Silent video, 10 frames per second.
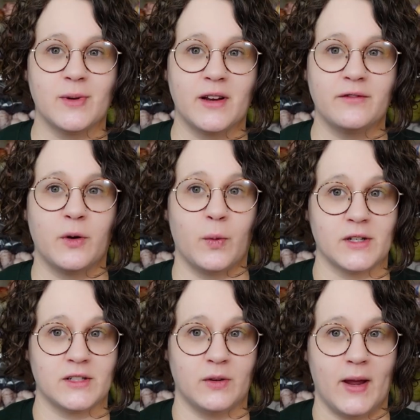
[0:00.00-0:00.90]
written for
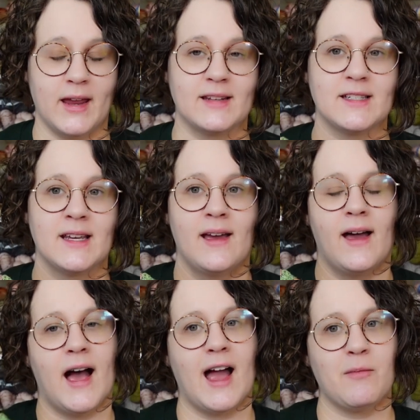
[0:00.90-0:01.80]
worsted weight.
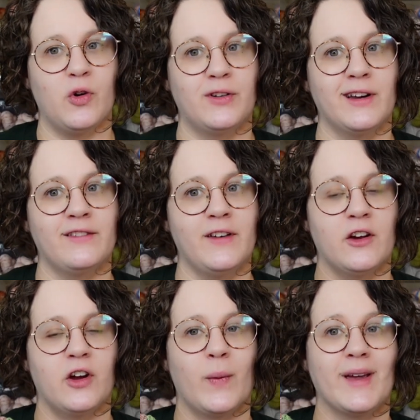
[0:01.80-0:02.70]
I'm holding
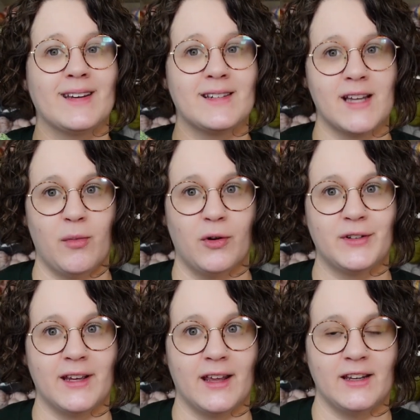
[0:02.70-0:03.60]
fingering weight double
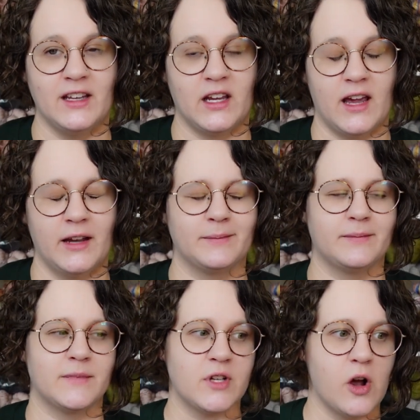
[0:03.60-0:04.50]
to get a DK,
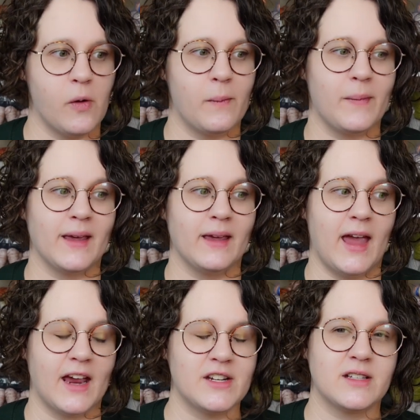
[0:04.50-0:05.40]
so my
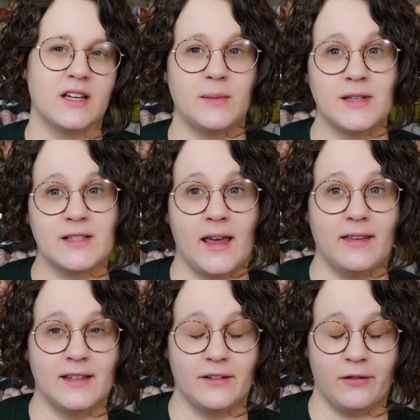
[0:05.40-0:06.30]
gauge is going to be
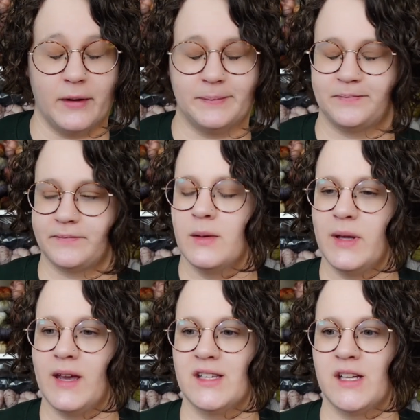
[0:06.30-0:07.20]
slightly different.
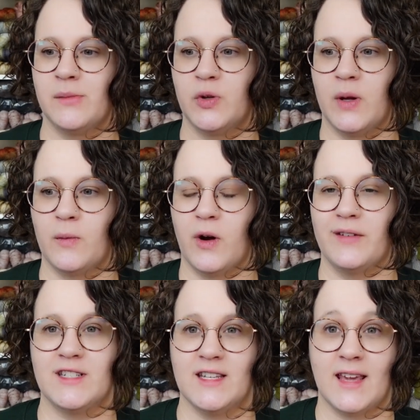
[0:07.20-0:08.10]
Because I'm doing more of
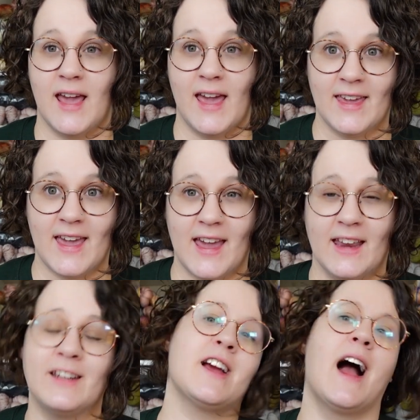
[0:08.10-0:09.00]
a DK
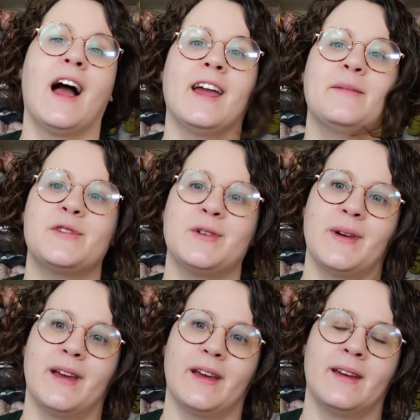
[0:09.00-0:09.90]
gauge, I am
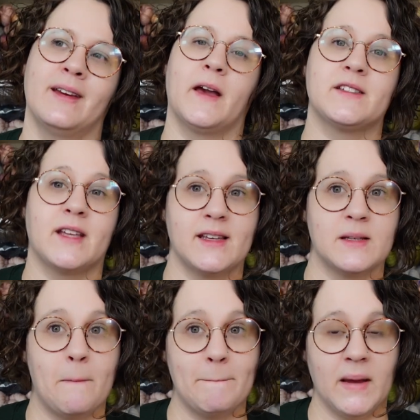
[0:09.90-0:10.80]
doing a
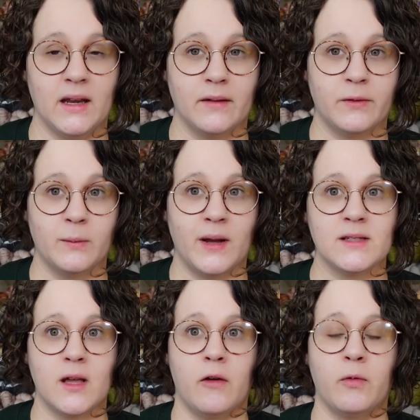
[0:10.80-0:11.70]
size medium for
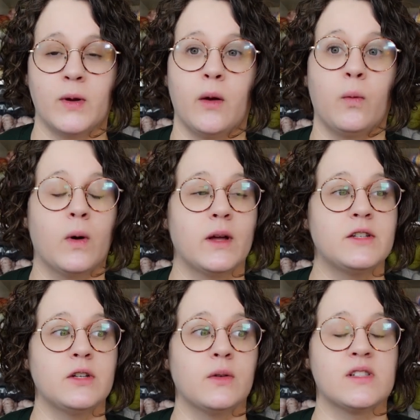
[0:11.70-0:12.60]
myself when I would
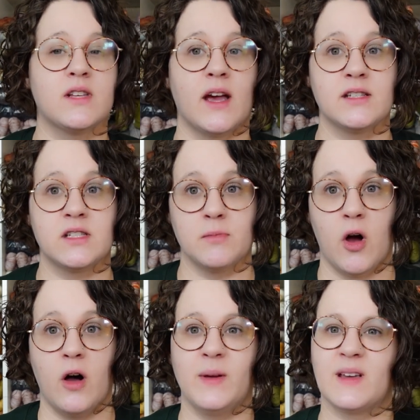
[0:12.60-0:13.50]
do a size
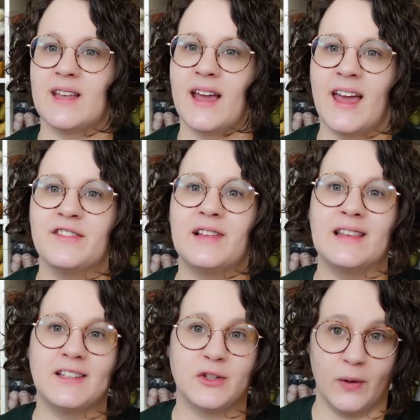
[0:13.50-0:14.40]
small because I have
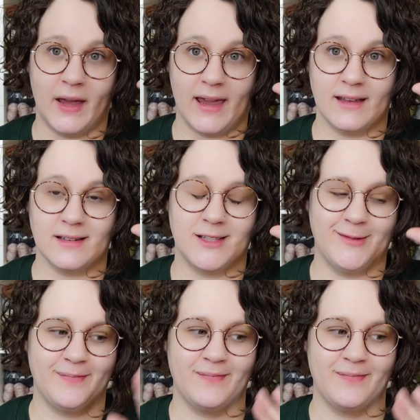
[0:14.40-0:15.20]
little hands.